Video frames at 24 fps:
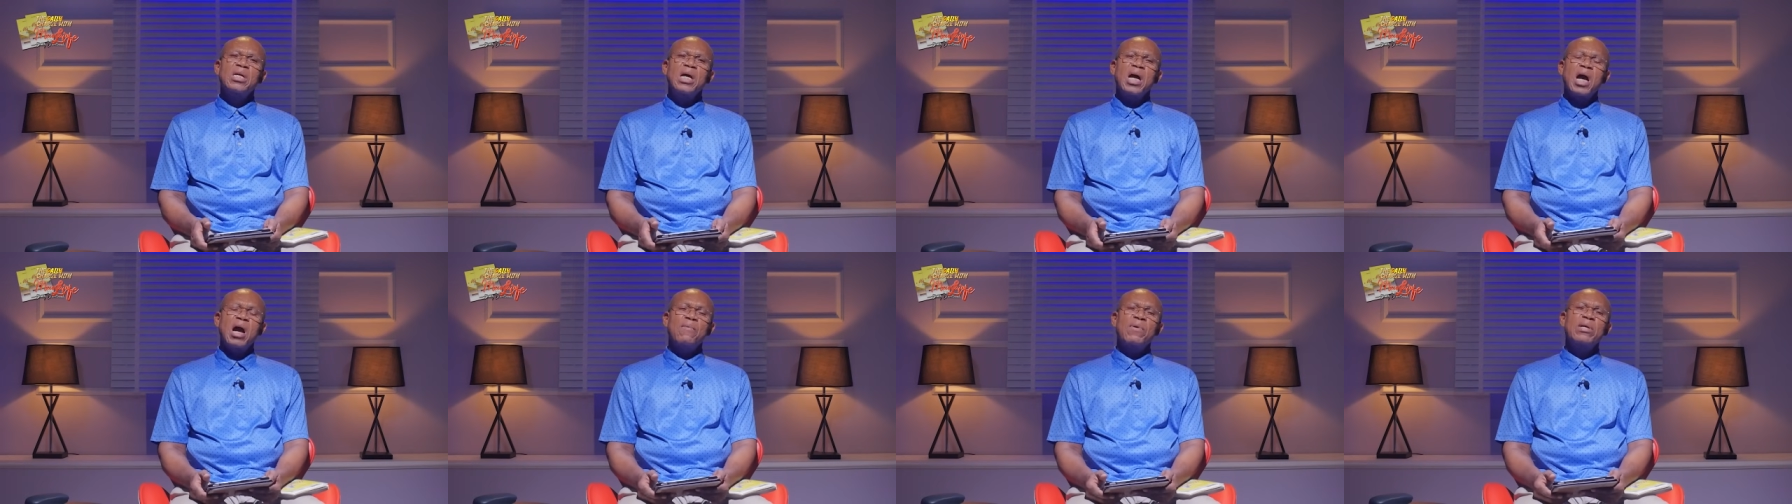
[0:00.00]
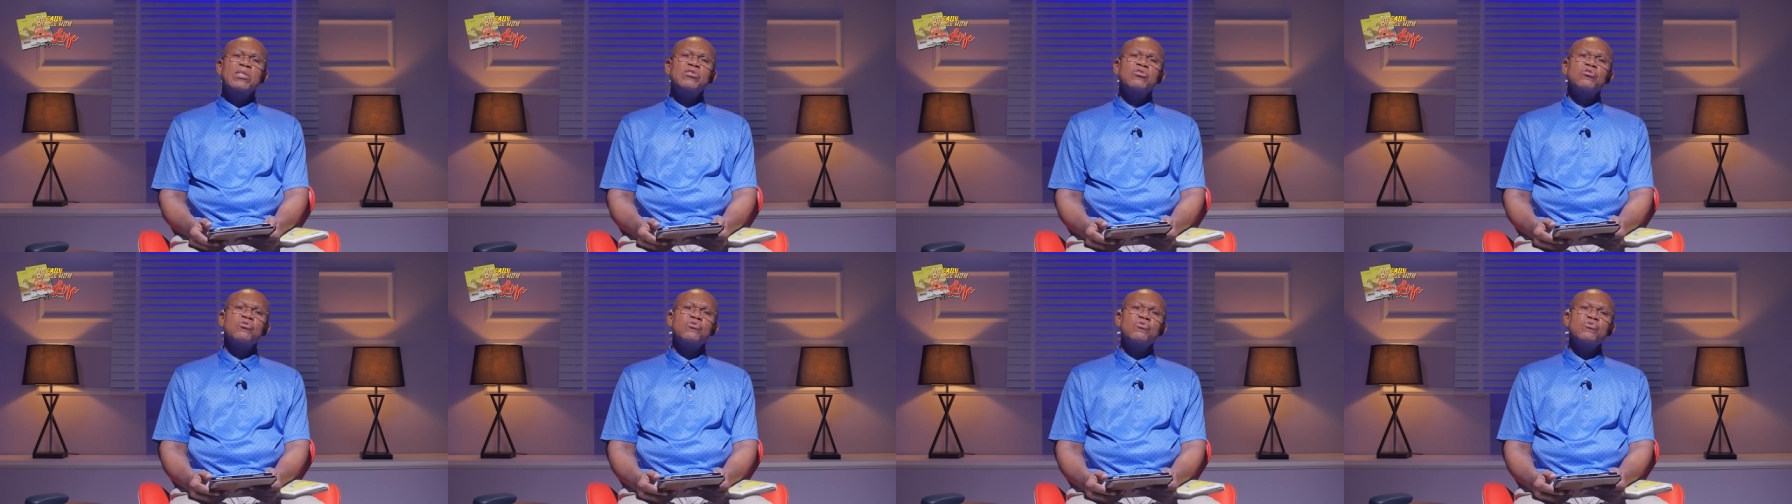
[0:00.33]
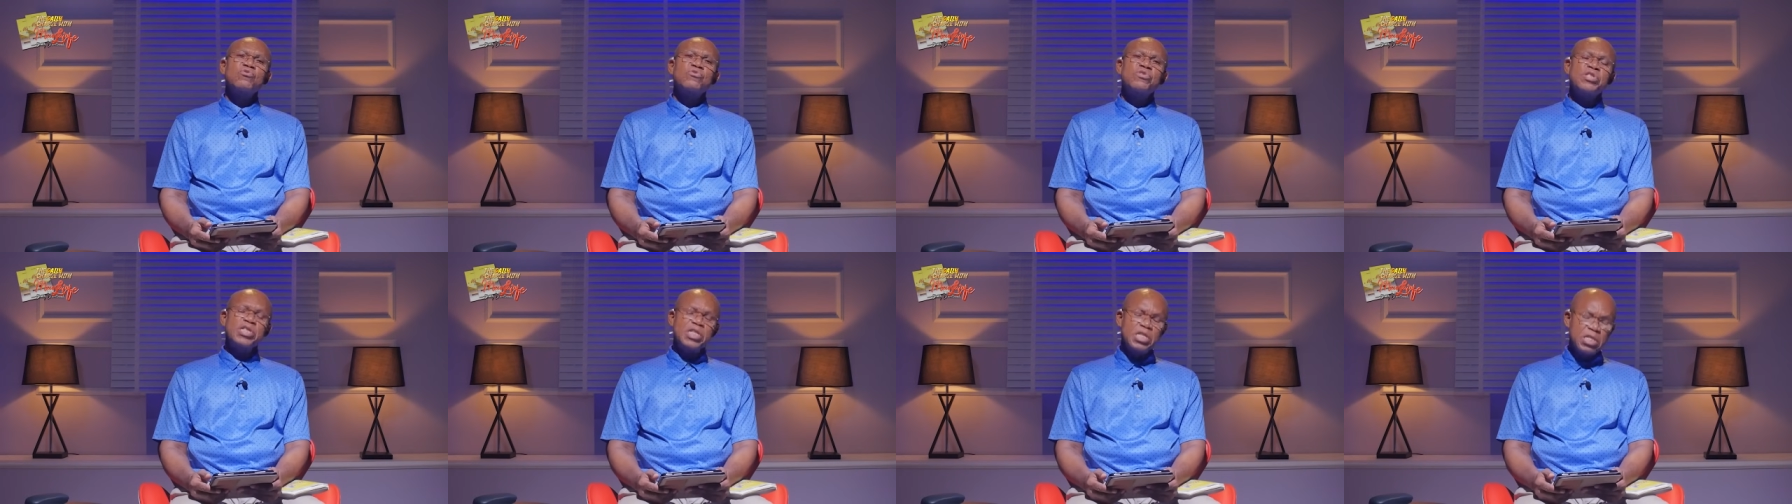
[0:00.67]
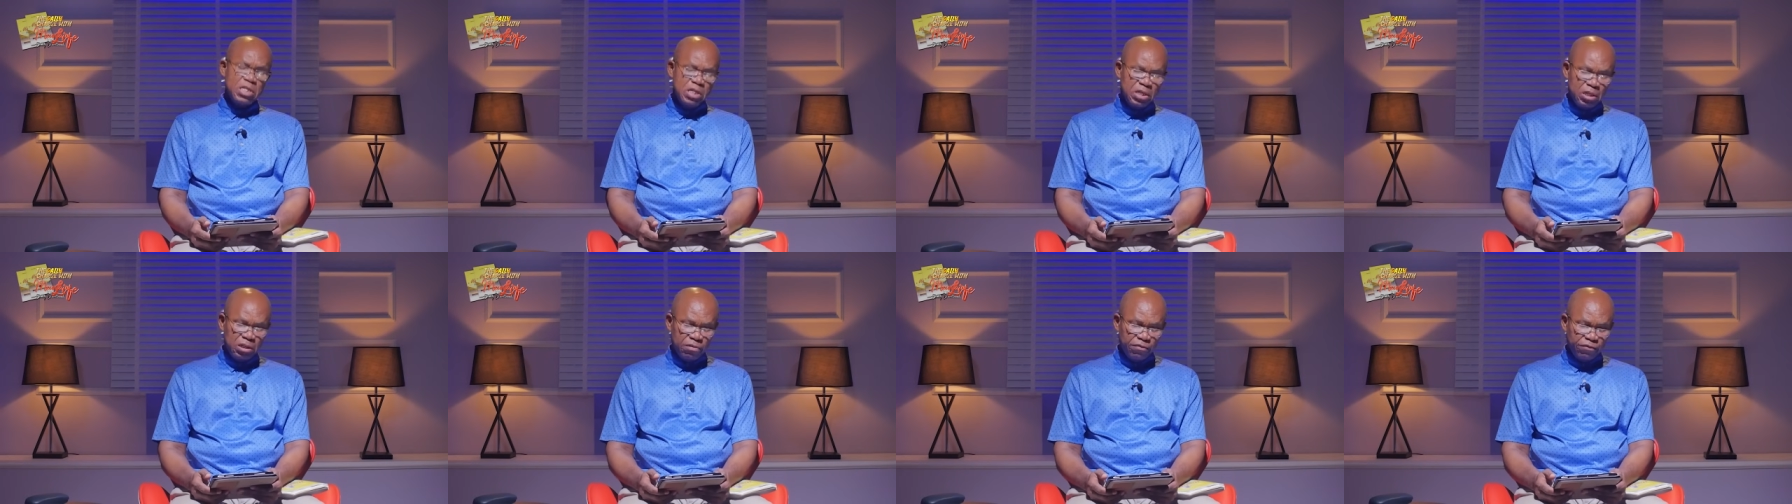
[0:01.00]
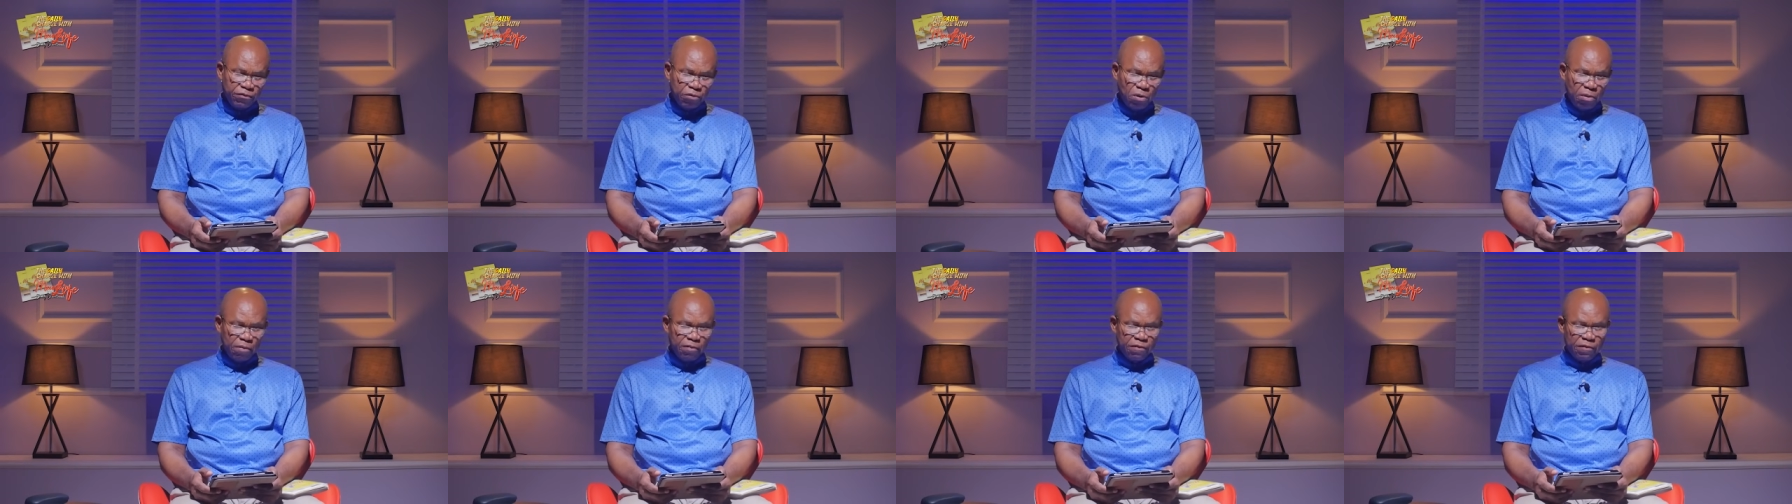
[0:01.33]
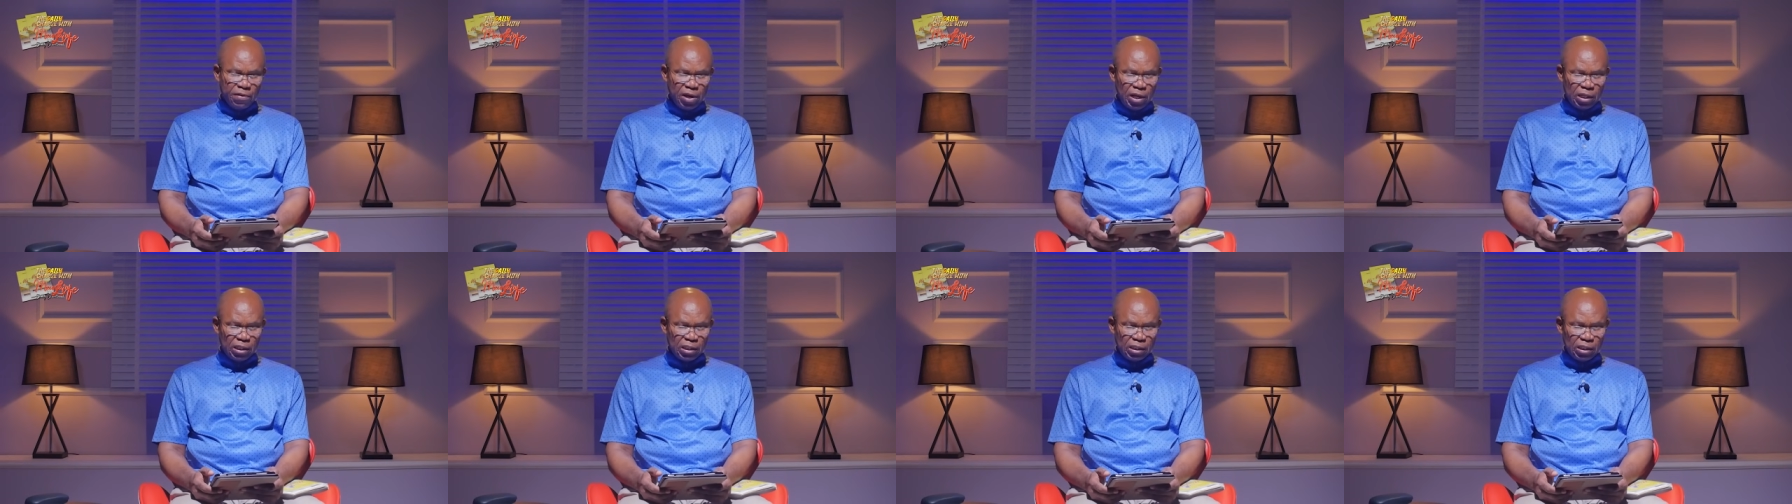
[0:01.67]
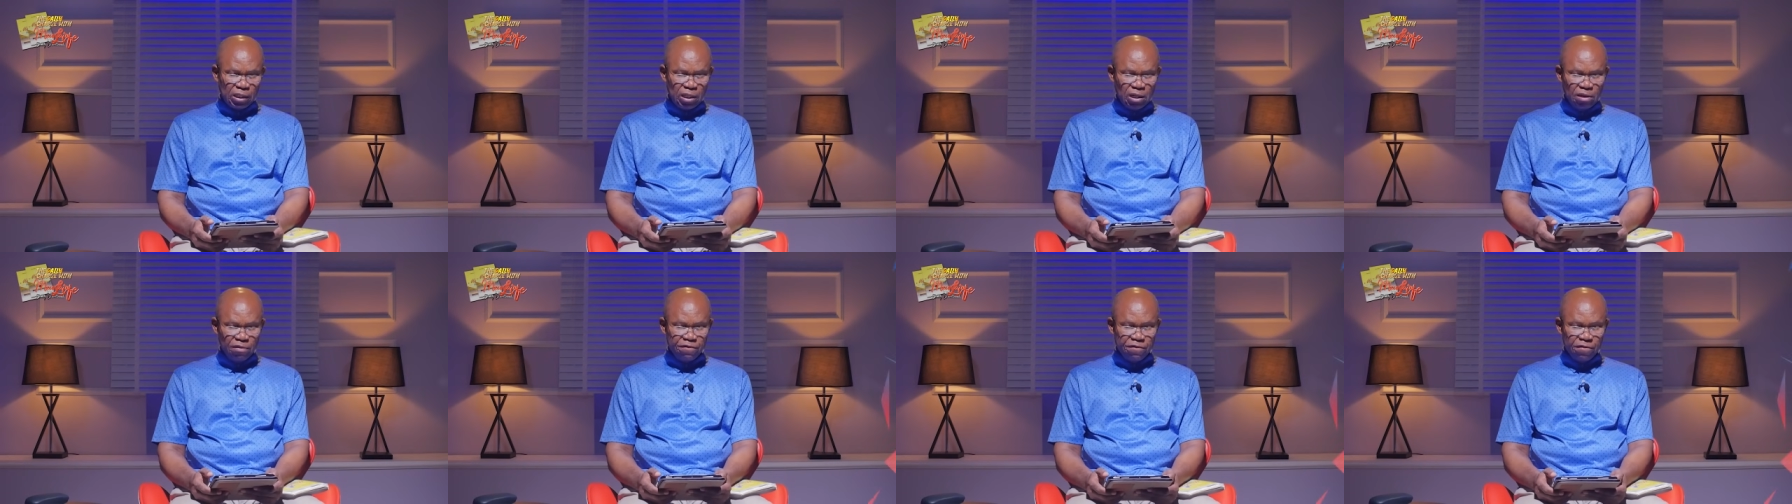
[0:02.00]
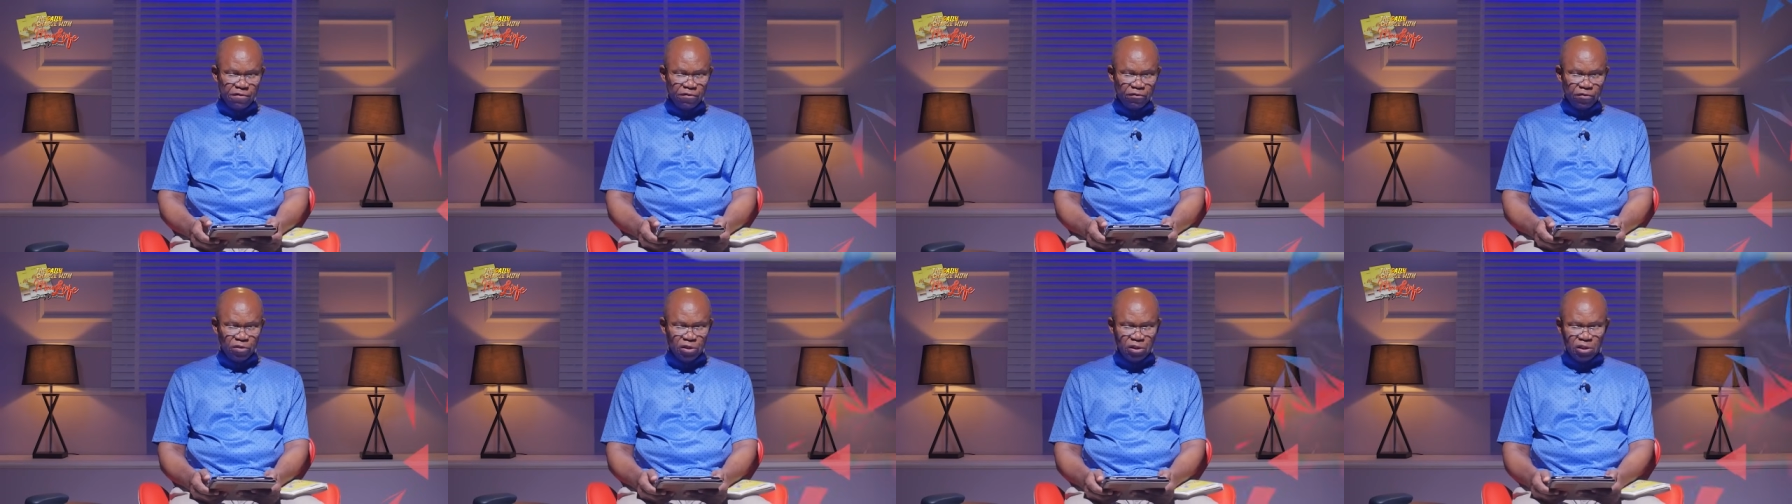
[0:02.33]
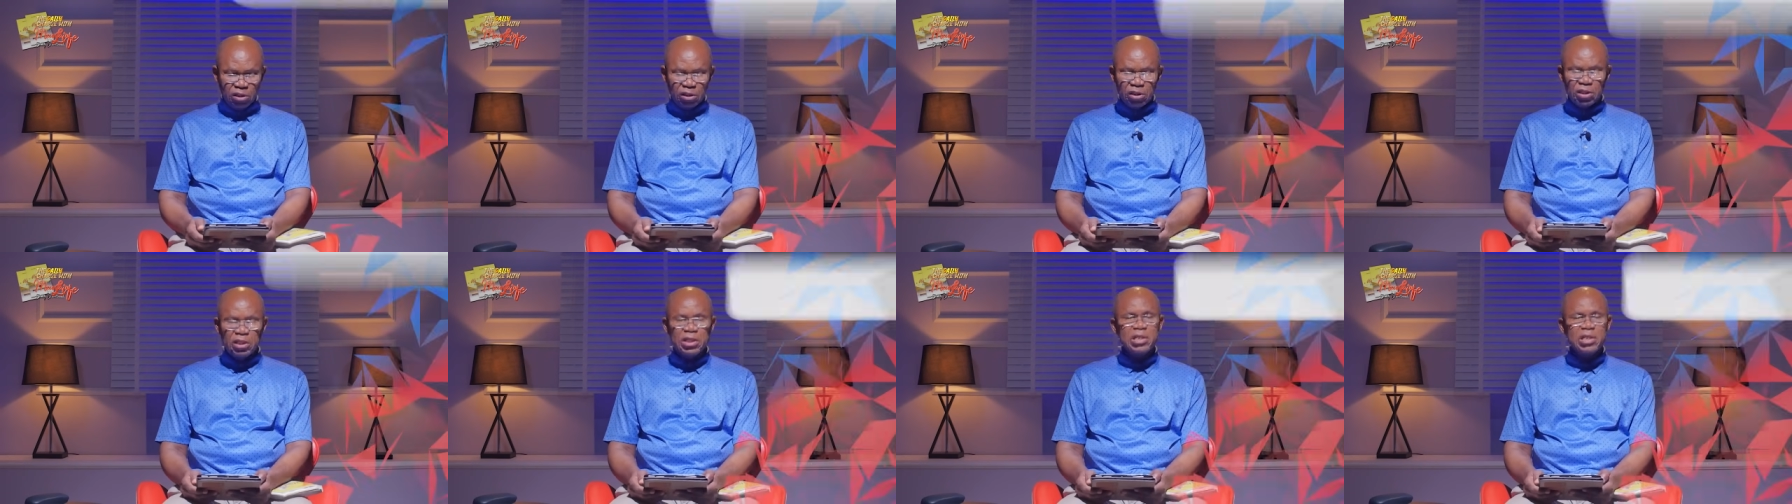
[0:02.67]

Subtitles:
I want to read from verse 15.